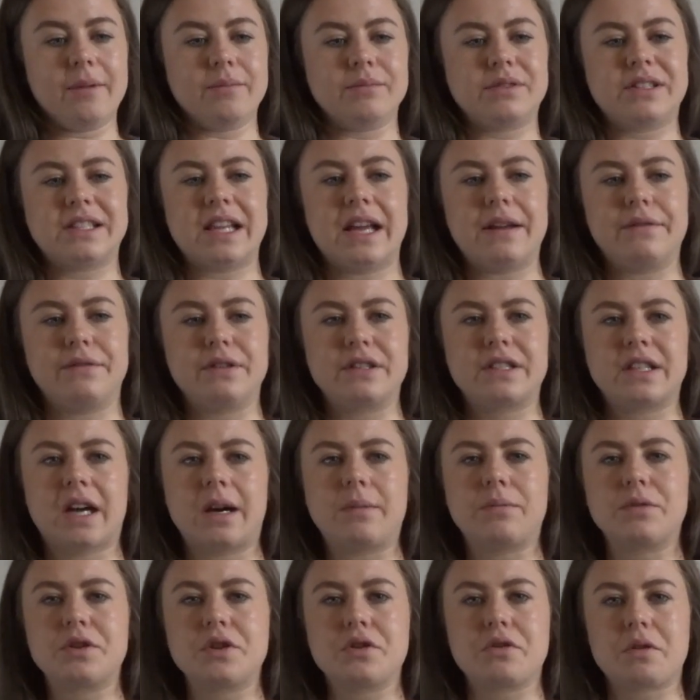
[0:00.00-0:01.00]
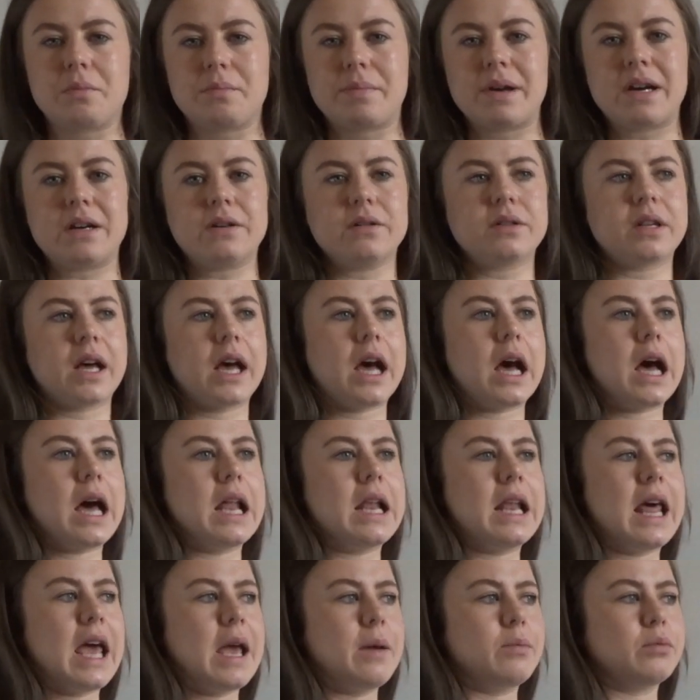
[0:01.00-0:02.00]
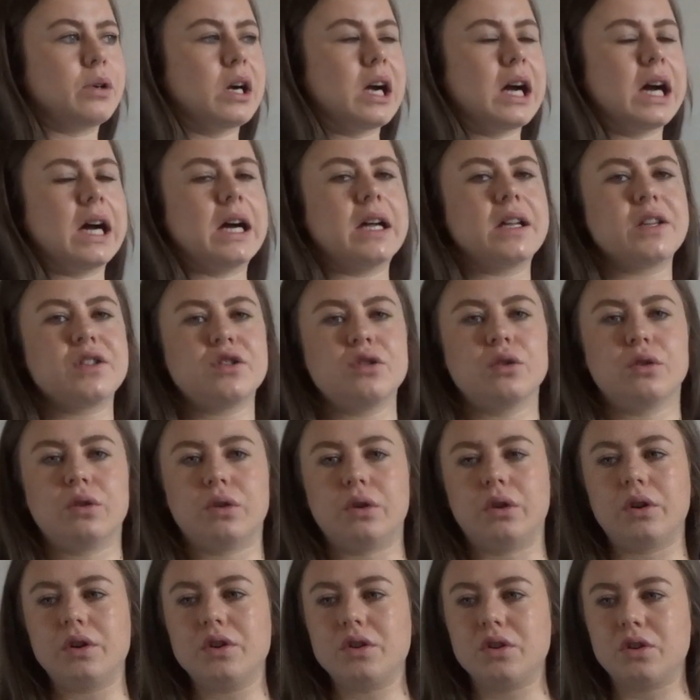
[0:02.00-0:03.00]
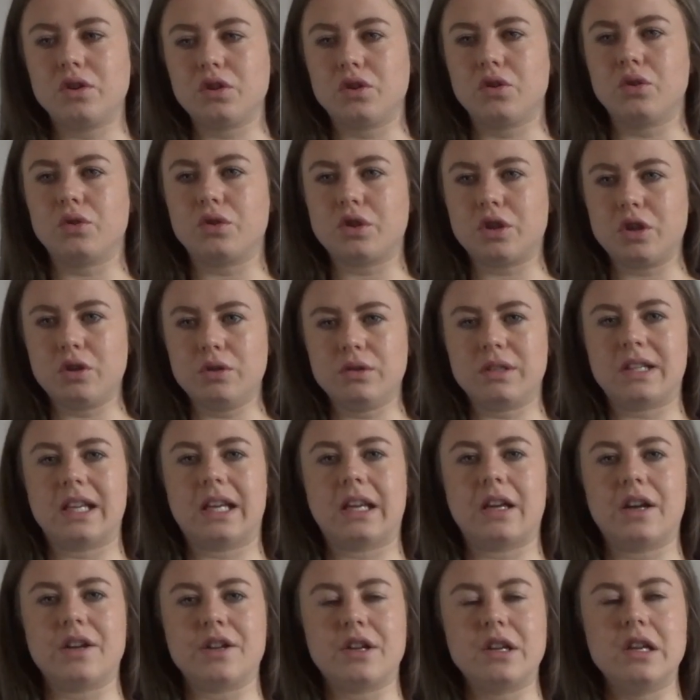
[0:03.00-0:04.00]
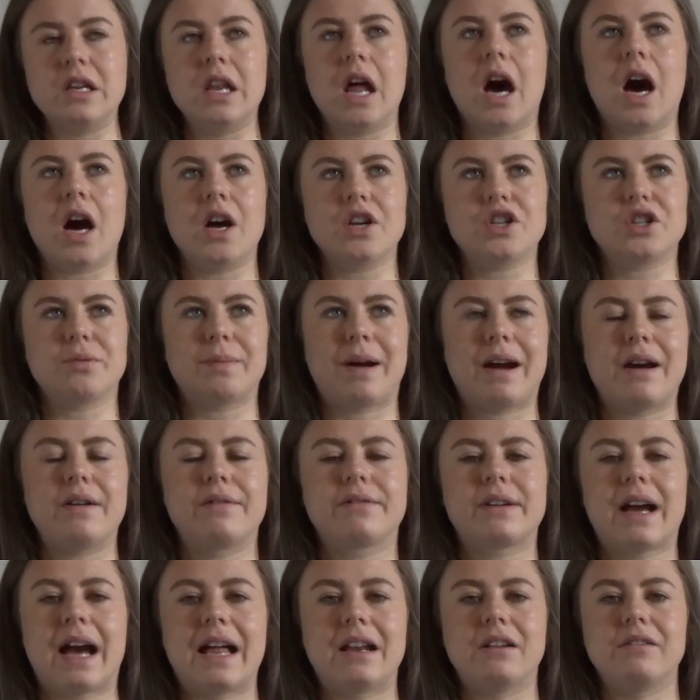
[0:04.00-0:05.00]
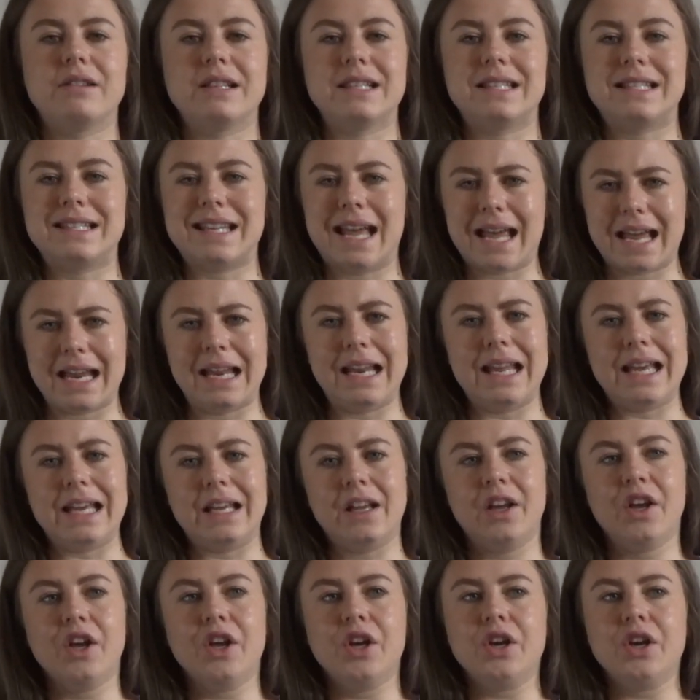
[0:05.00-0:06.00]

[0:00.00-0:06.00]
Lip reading: Say for example, you're a builder, a labourer, you're using a large amount of calories daily,